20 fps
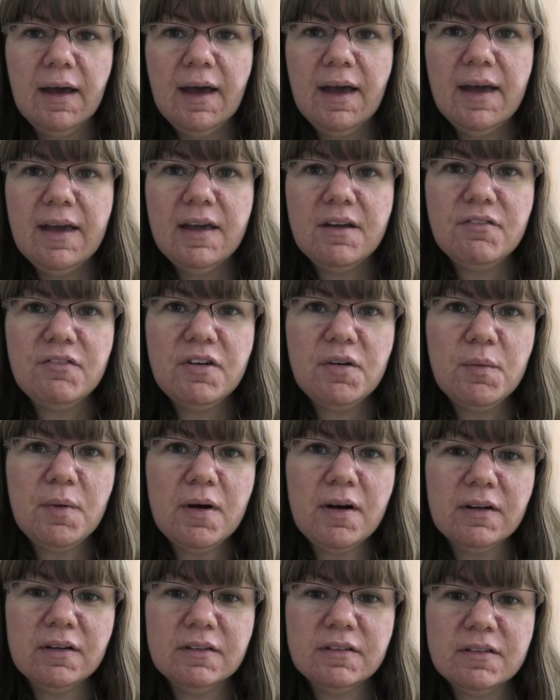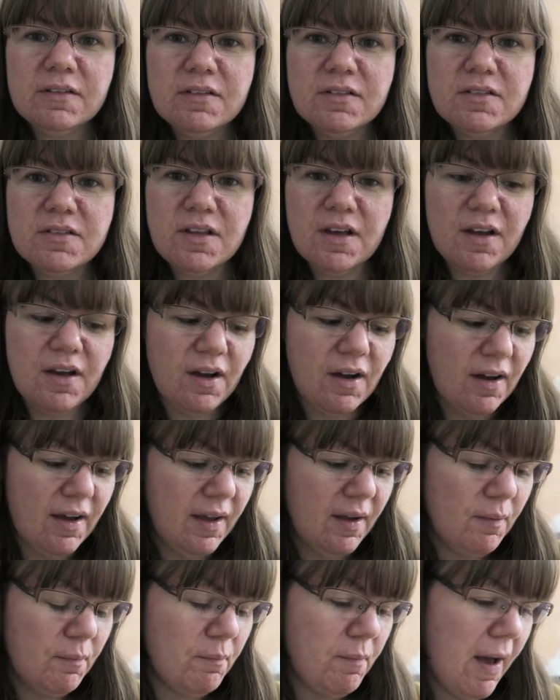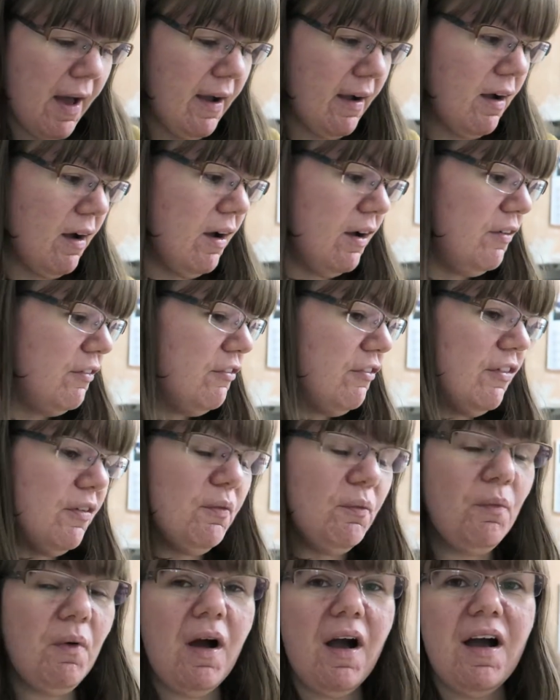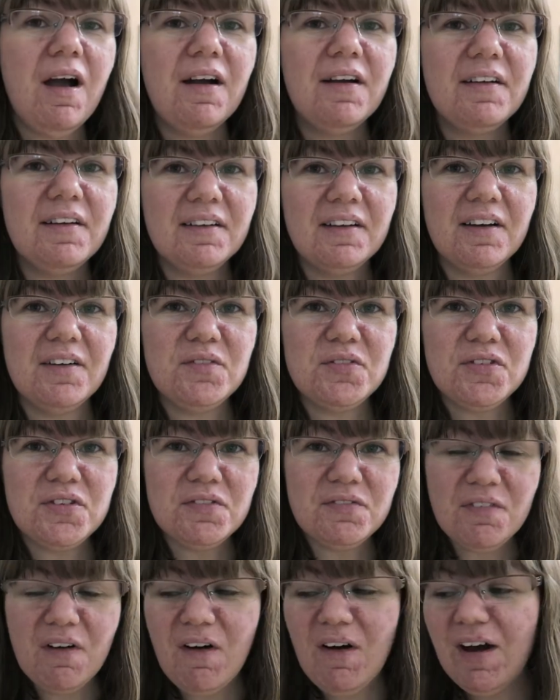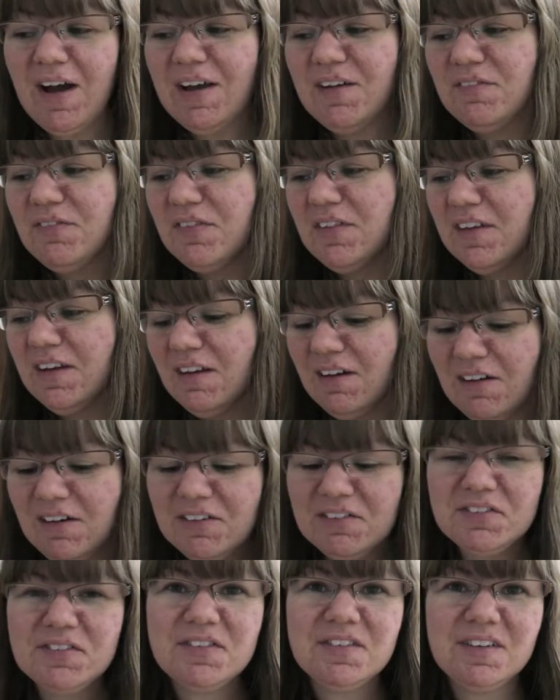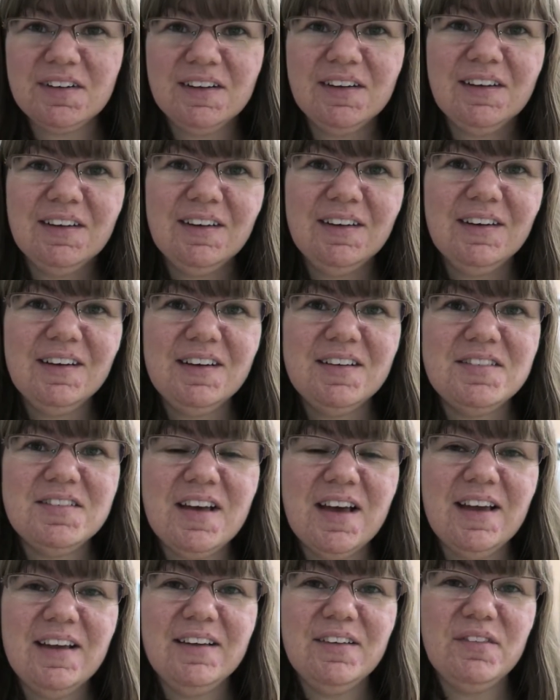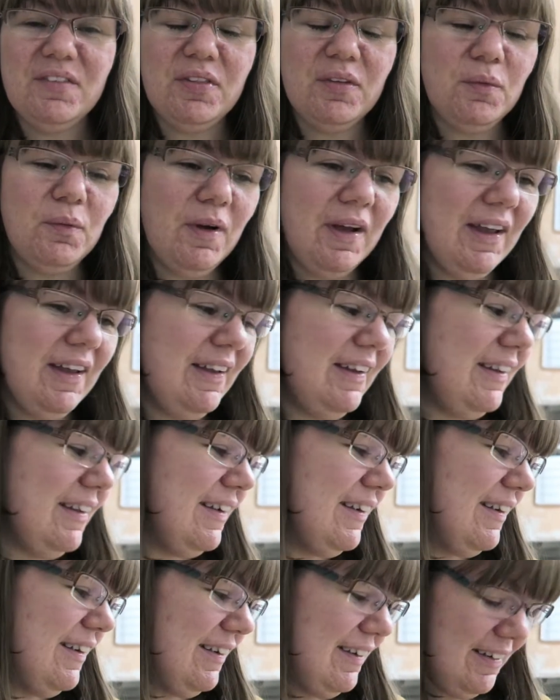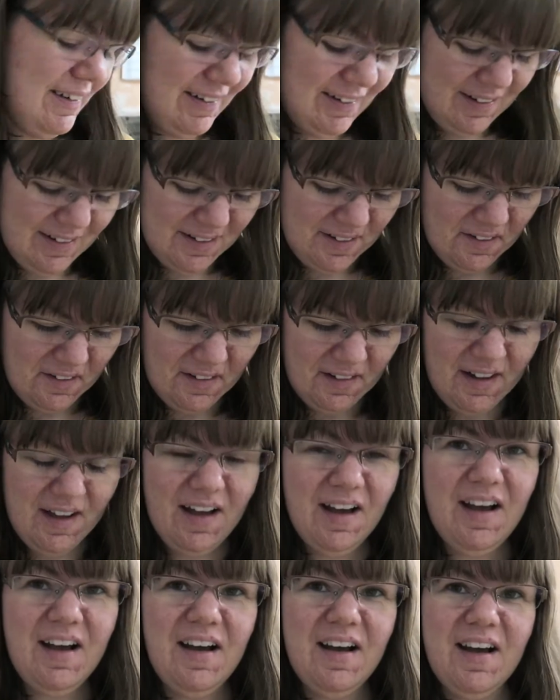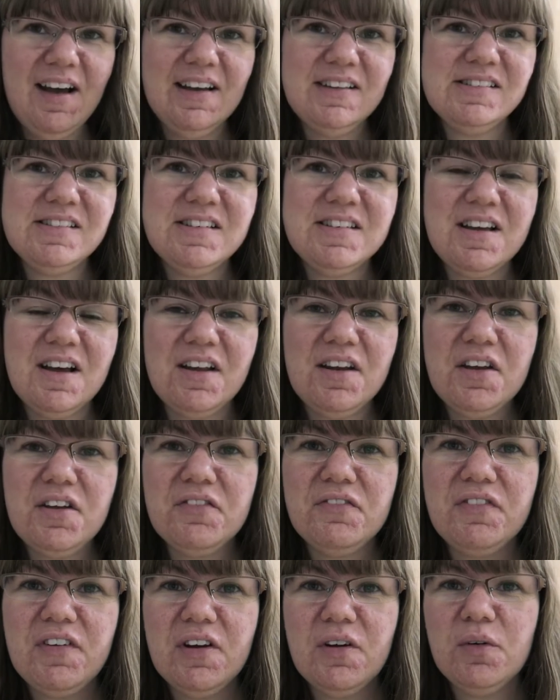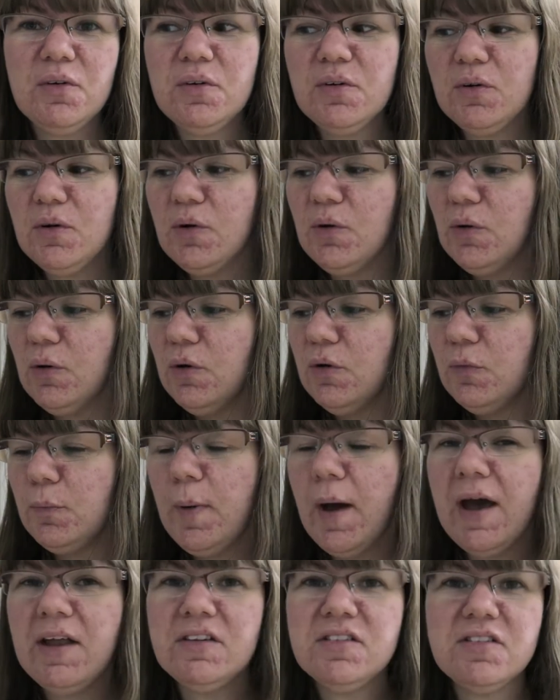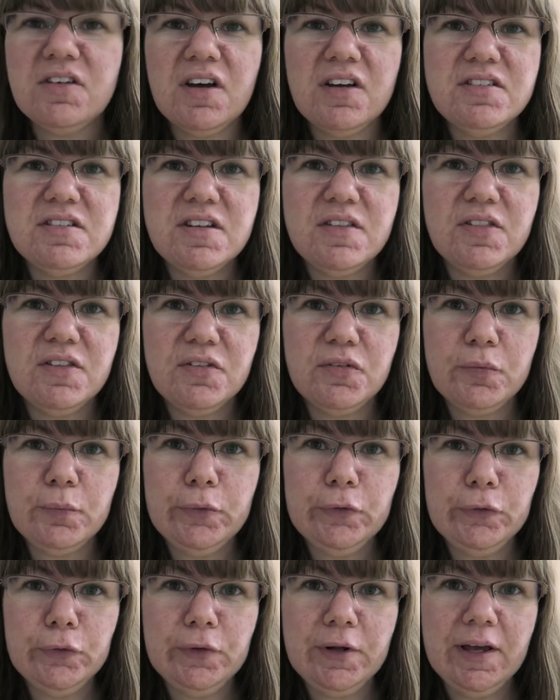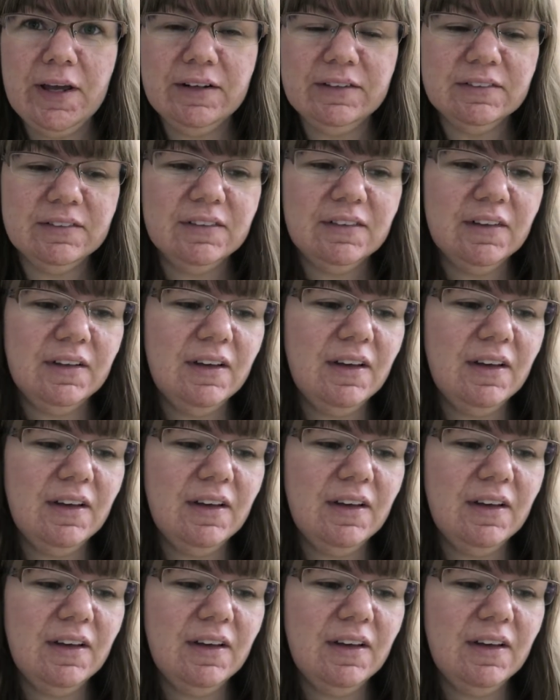Hey everyone. So I am back home from work and I've survived the last day of the week. And I don't feel as bad as I did this morning.